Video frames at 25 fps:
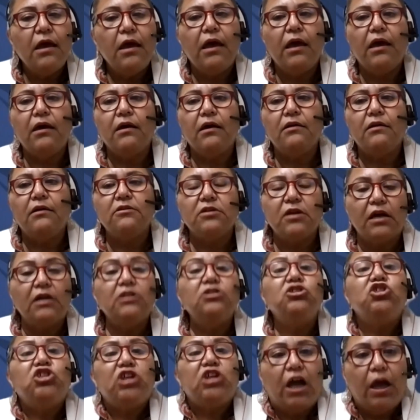and
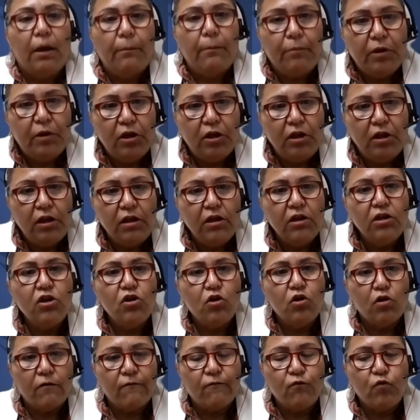championing
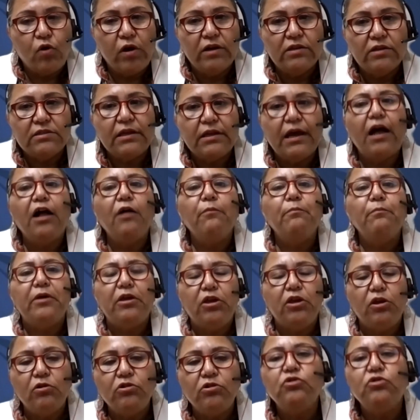your voice,
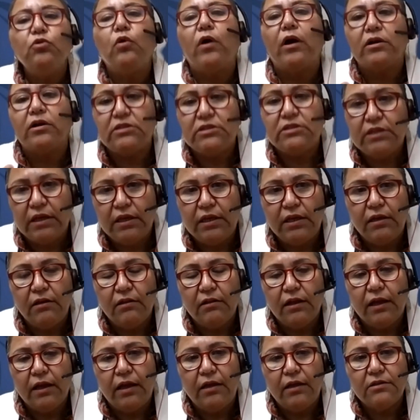helping you to
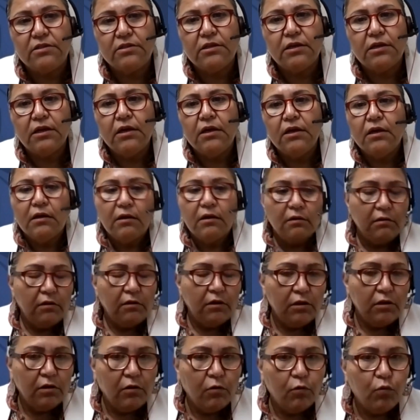articulate,
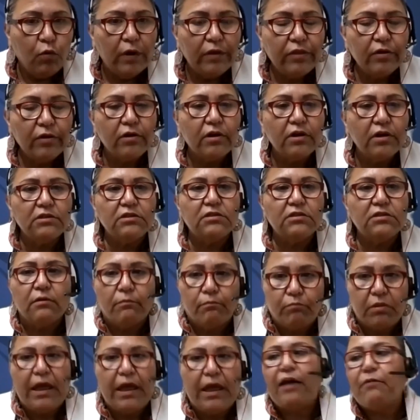whether it's
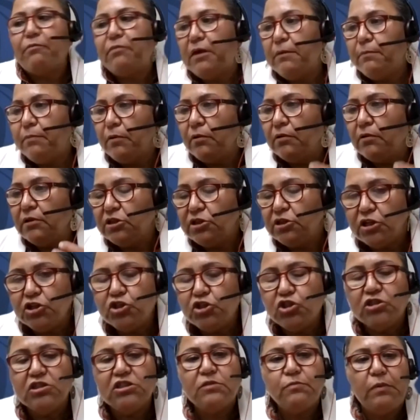Black people,
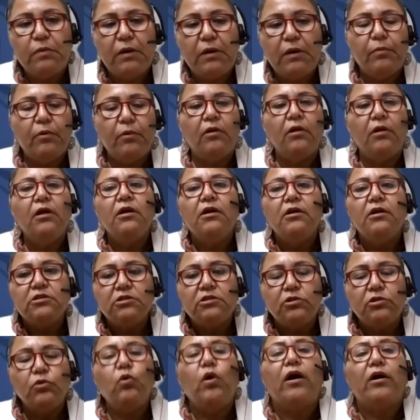Indigenous people,
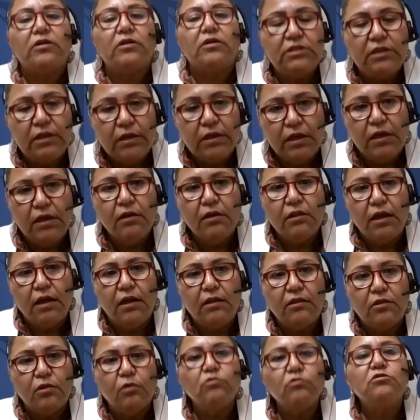to
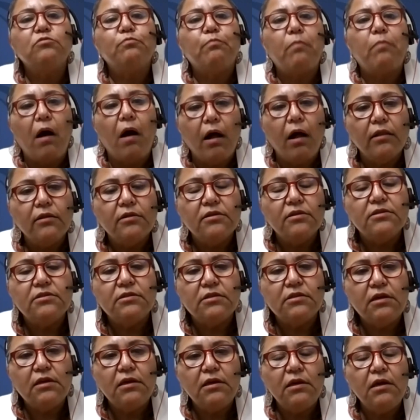articulate those
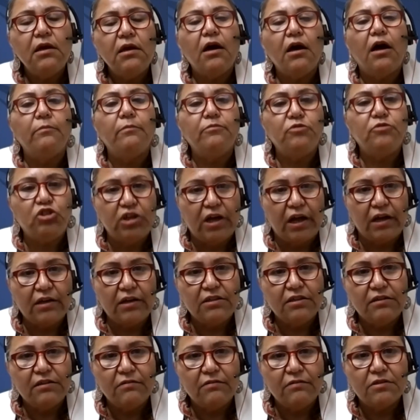policy
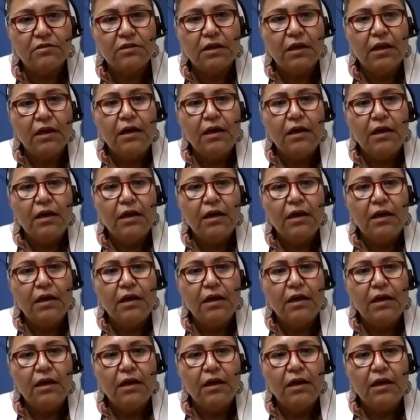objectives,